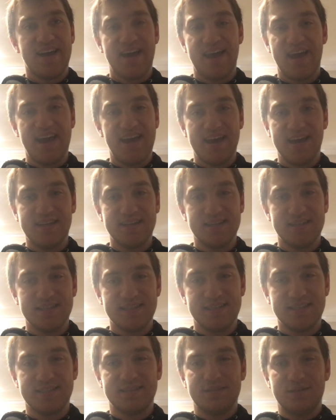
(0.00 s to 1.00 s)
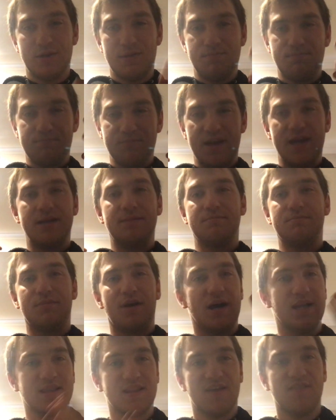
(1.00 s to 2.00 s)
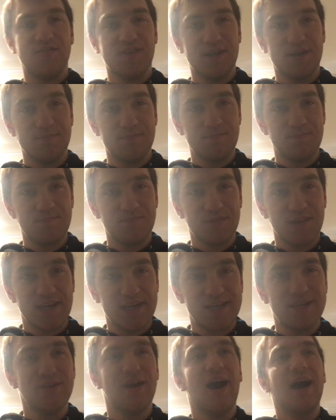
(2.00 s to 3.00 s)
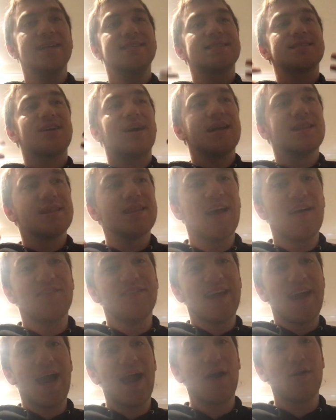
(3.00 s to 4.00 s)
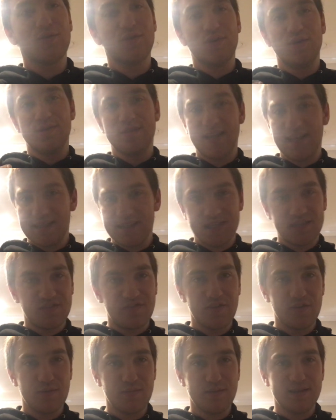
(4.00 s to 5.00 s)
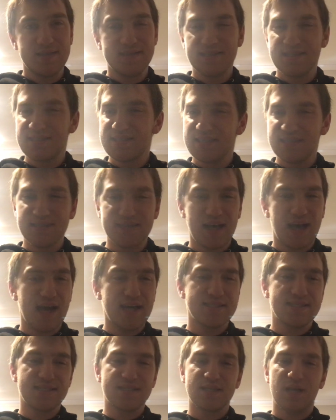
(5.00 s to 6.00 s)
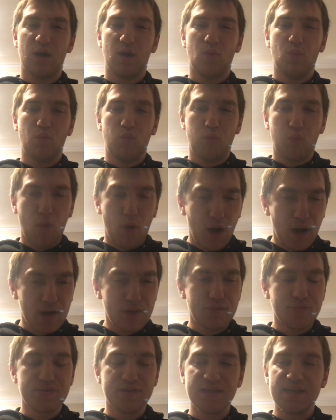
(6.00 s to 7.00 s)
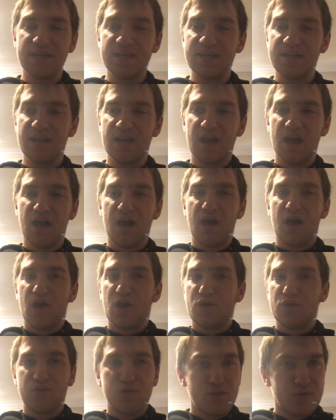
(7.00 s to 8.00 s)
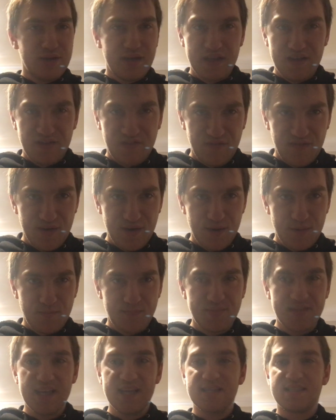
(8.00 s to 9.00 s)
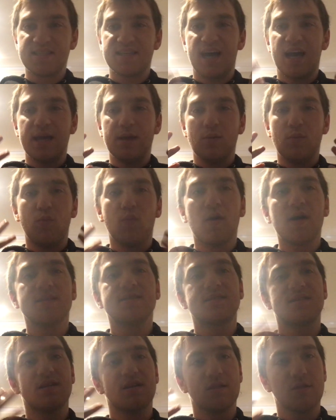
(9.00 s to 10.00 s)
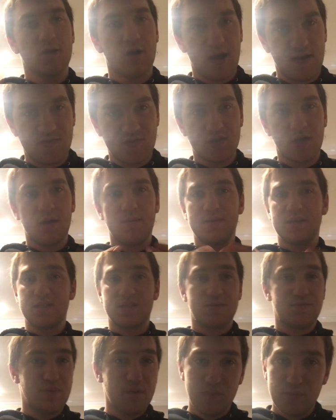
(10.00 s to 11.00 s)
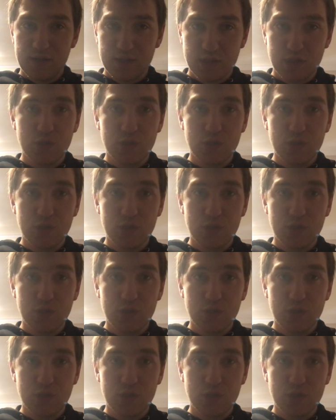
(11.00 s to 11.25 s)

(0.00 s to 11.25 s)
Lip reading: And just, you know, and I loved it. Like, you know, I loved how unique this film is. This is just a wildly unique film. It's a once-in-a-lifetime experience.